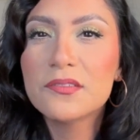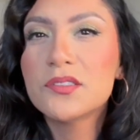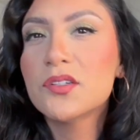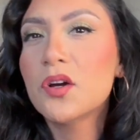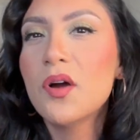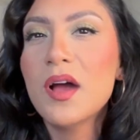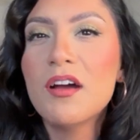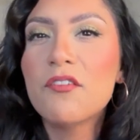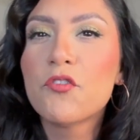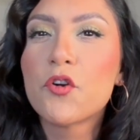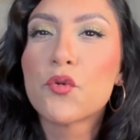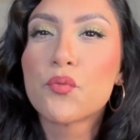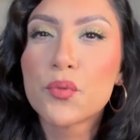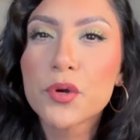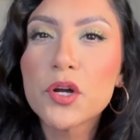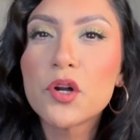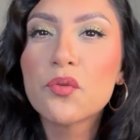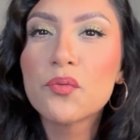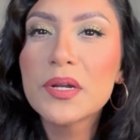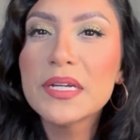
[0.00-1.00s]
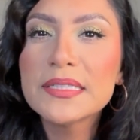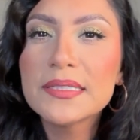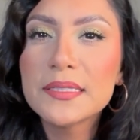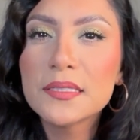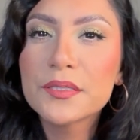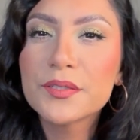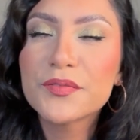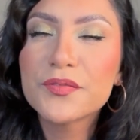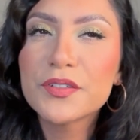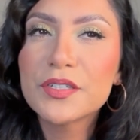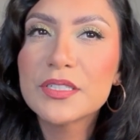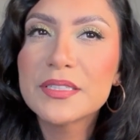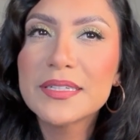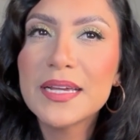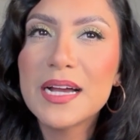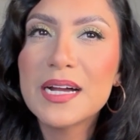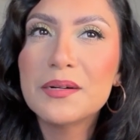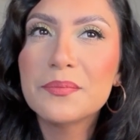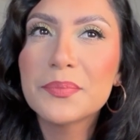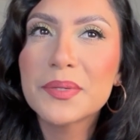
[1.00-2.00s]
don't have a real reason to feel
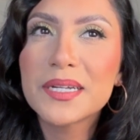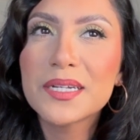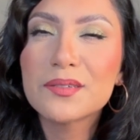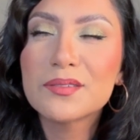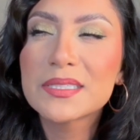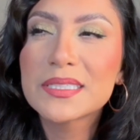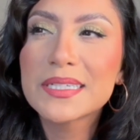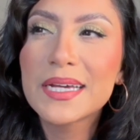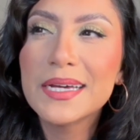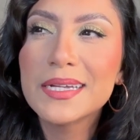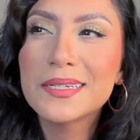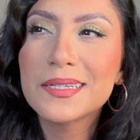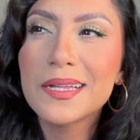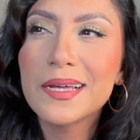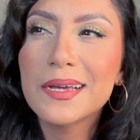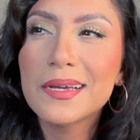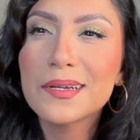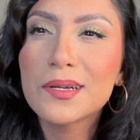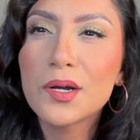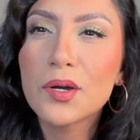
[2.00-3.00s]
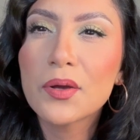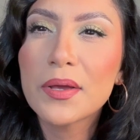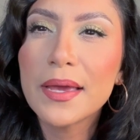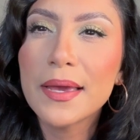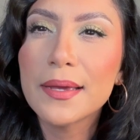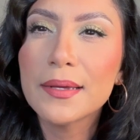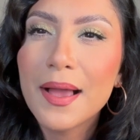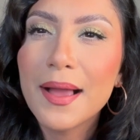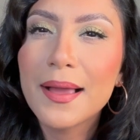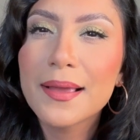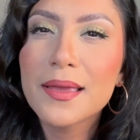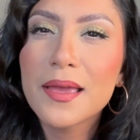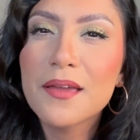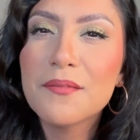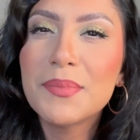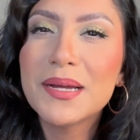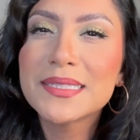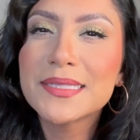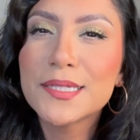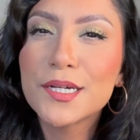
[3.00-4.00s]
down, but it was kind of like, okay. I gave
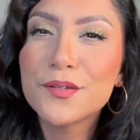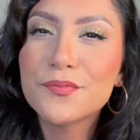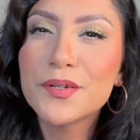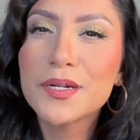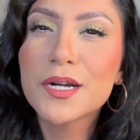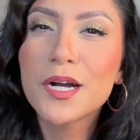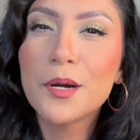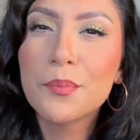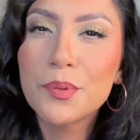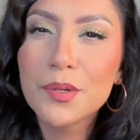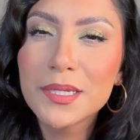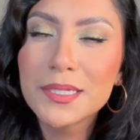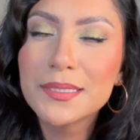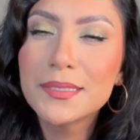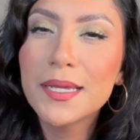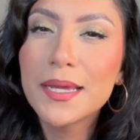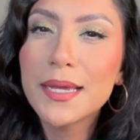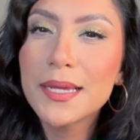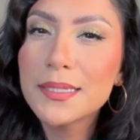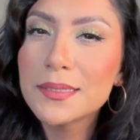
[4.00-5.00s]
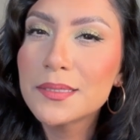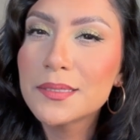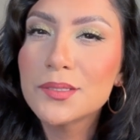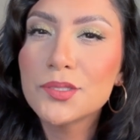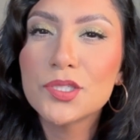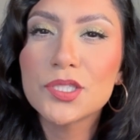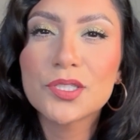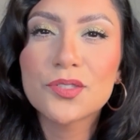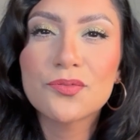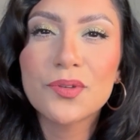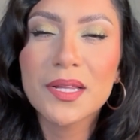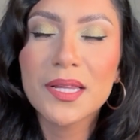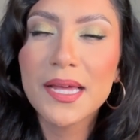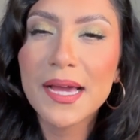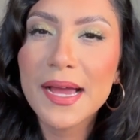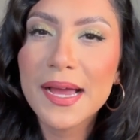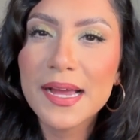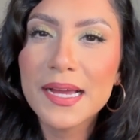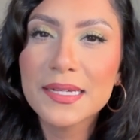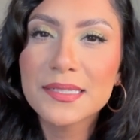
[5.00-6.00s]
myself a couple of days to just
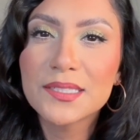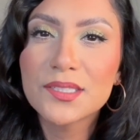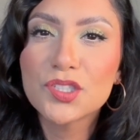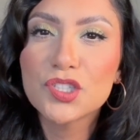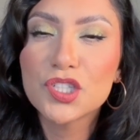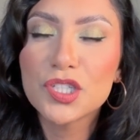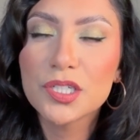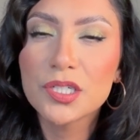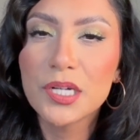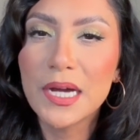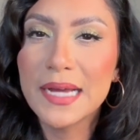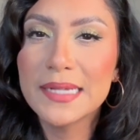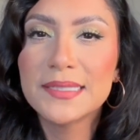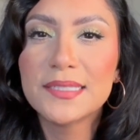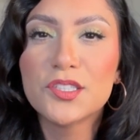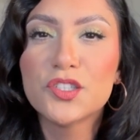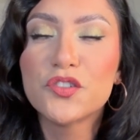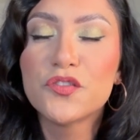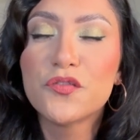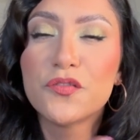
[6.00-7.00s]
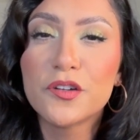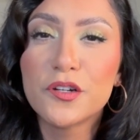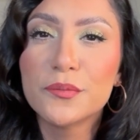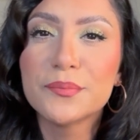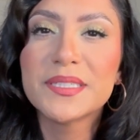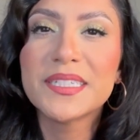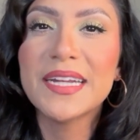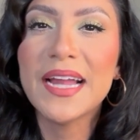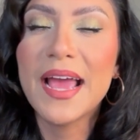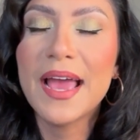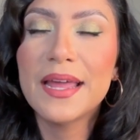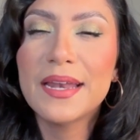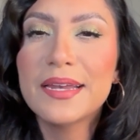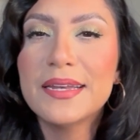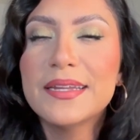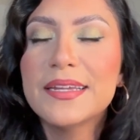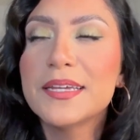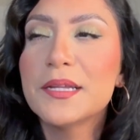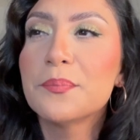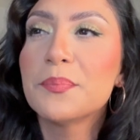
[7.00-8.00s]
relax, chill. I still filmed and
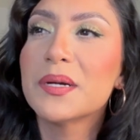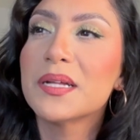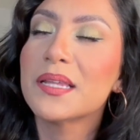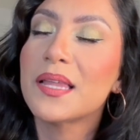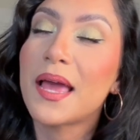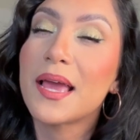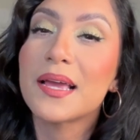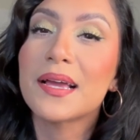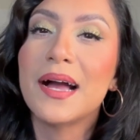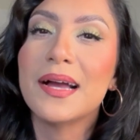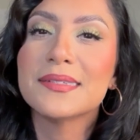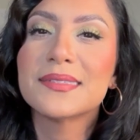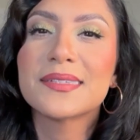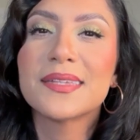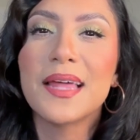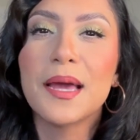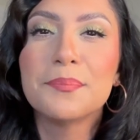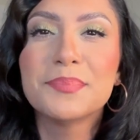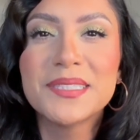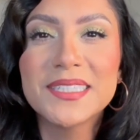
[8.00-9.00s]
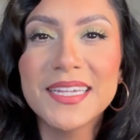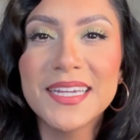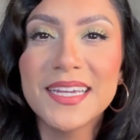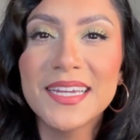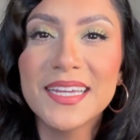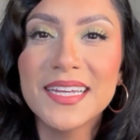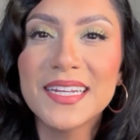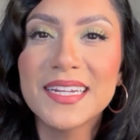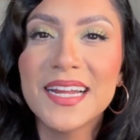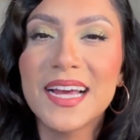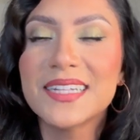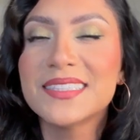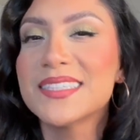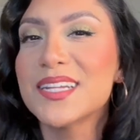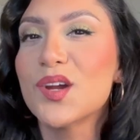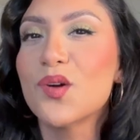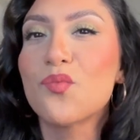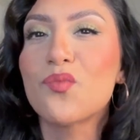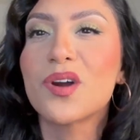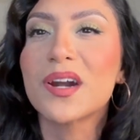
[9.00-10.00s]
edited, but like, I slept in. I
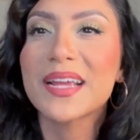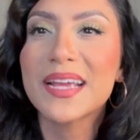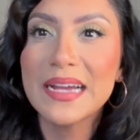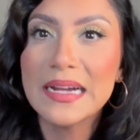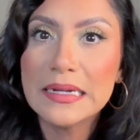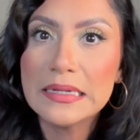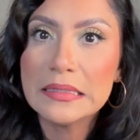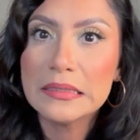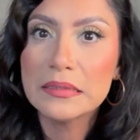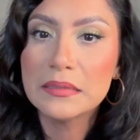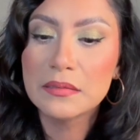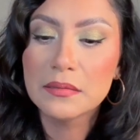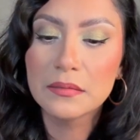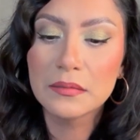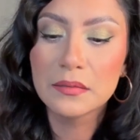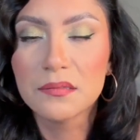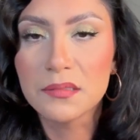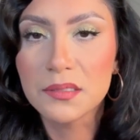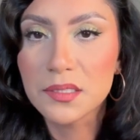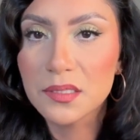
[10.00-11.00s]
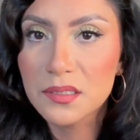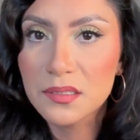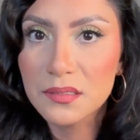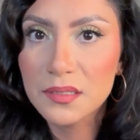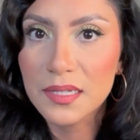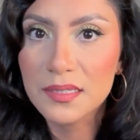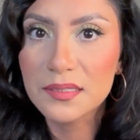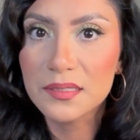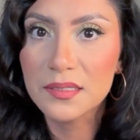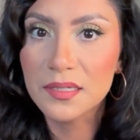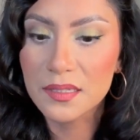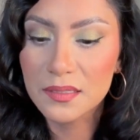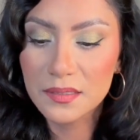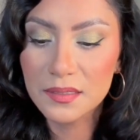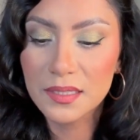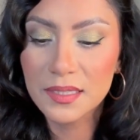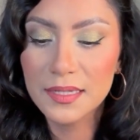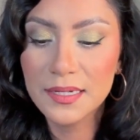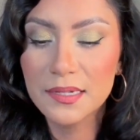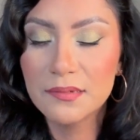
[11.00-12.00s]
didn't work out, which that's another
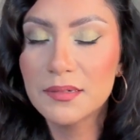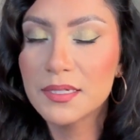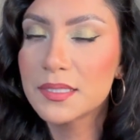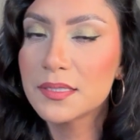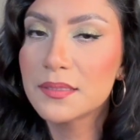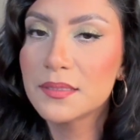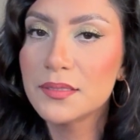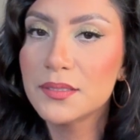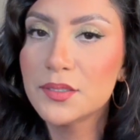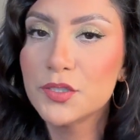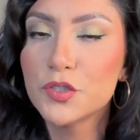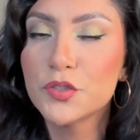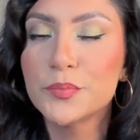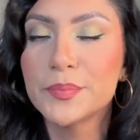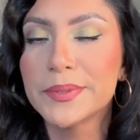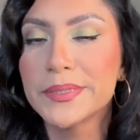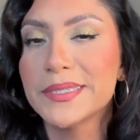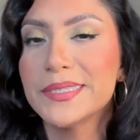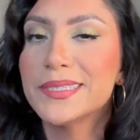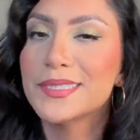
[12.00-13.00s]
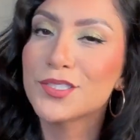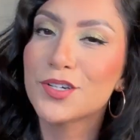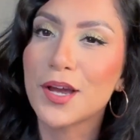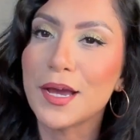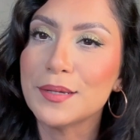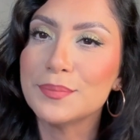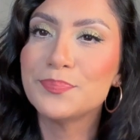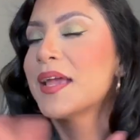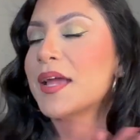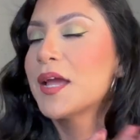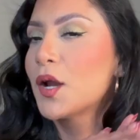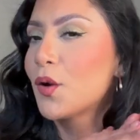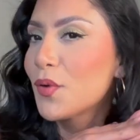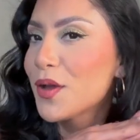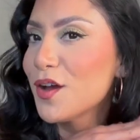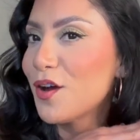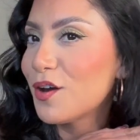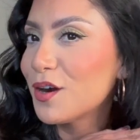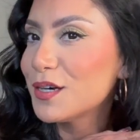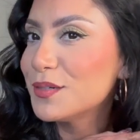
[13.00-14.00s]
thing I wanted to do, but it's okay here
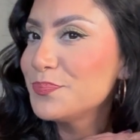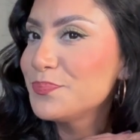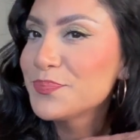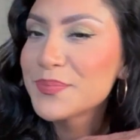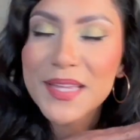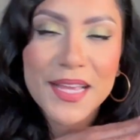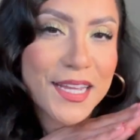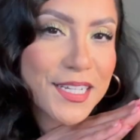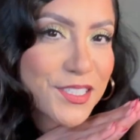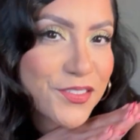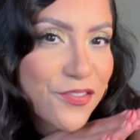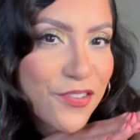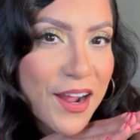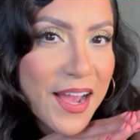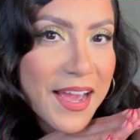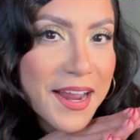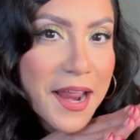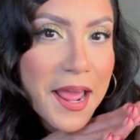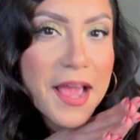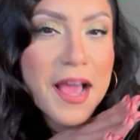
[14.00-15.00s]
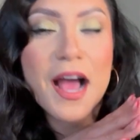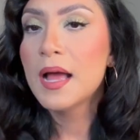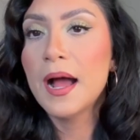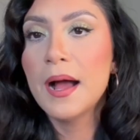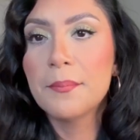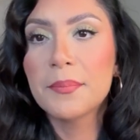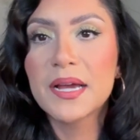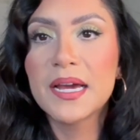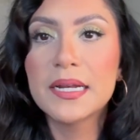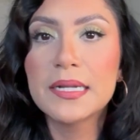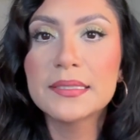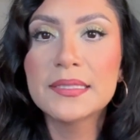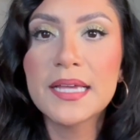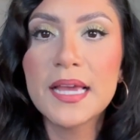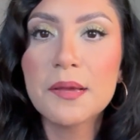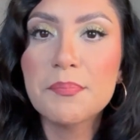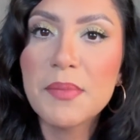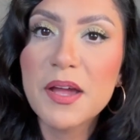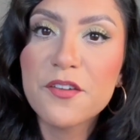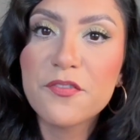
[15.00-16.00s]
we are. It's Friday. I'm gonna
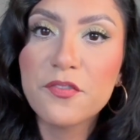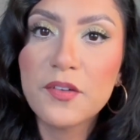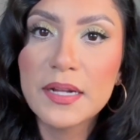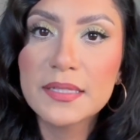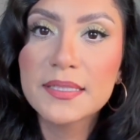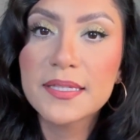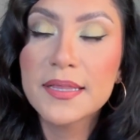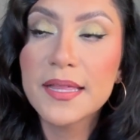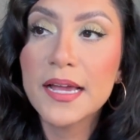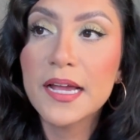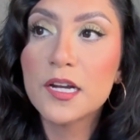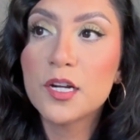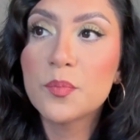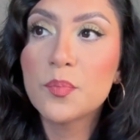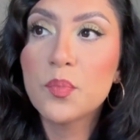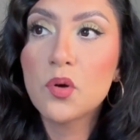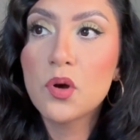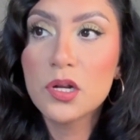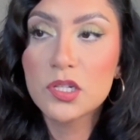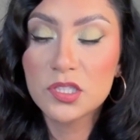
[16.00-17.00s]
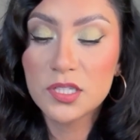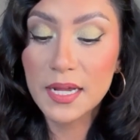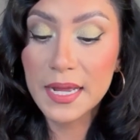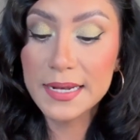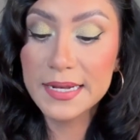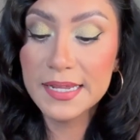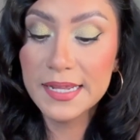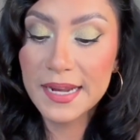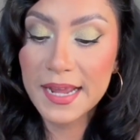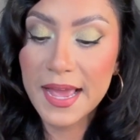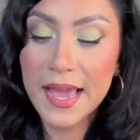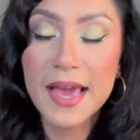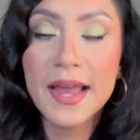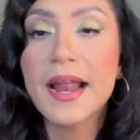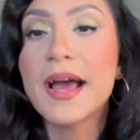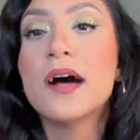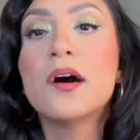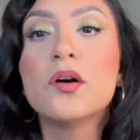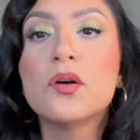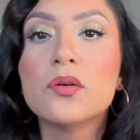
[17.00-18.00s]
take my friend to the airport, so I need to head
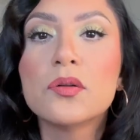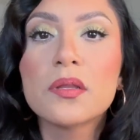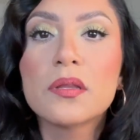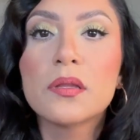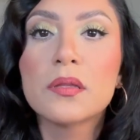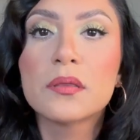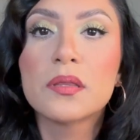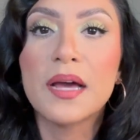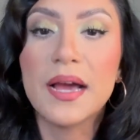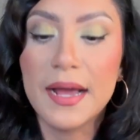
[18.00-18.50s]
out the